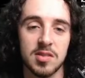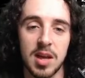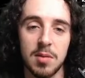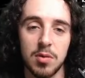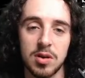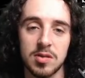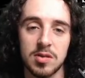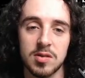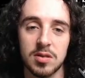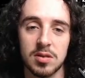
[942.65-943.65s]
team
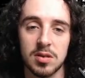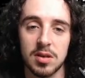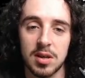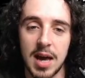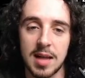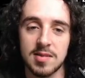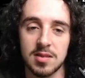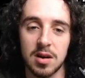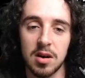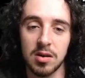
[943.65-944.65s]
was. Cats
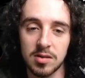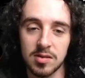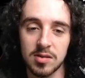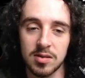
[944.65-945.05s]
and dogs?